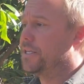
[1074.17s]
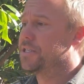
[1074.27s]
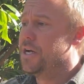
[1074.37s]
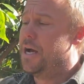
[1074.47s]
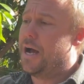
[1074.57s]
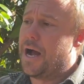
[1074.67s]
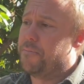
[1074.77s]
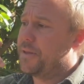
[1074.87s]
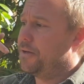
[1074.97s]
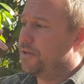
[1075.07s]
it's
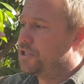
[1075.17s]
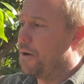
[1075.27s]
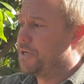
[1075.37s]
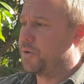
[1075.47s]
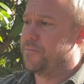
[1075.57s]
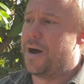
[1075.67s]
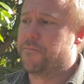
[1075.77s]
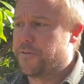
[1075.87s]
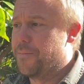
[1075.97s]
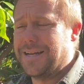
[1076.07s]
the joey's with mum
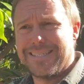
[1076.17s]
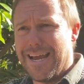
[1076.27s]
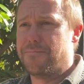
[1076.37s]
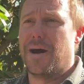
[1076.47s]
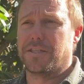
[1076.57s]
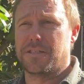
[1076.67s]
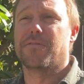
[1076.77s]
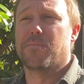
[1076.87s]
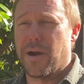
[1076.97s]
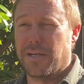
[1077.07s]
for about 10 months
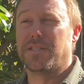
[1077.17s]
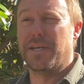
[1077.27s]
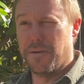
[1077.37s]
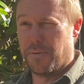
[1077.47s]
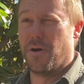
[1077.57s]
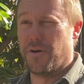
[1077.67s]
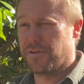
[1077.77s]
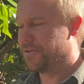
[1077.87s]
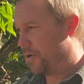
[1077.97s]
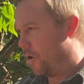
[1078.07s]
from pregnancy to
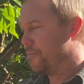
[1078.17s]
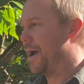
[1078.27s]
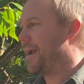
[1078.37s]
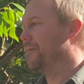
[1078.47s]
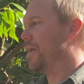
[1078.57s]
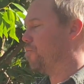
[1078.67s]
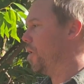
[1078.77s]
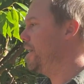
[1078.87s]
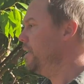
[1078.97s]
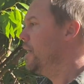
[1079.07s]
birth to on back and then
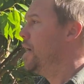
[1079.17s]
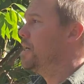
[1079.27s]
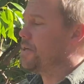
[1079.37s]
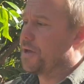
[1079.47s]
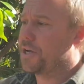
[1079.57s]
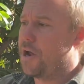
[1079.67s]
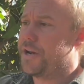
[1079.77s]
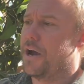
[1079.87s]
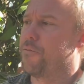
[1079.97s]
wean. So they can only have